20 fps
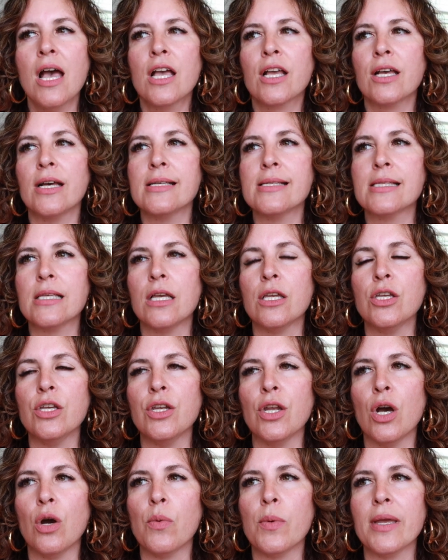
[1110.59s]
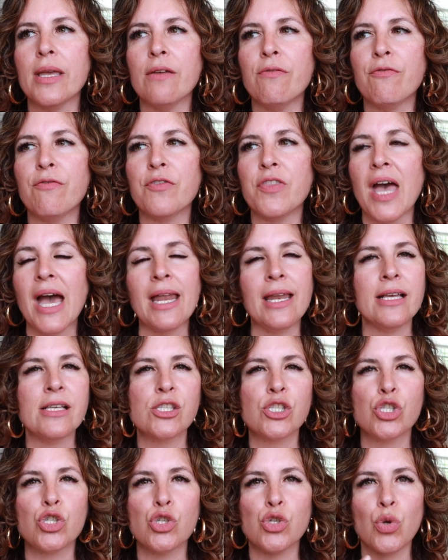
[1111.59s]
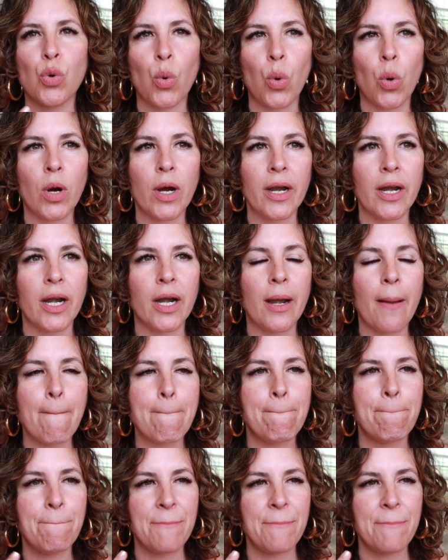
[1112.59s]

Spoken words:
because you know, if that is your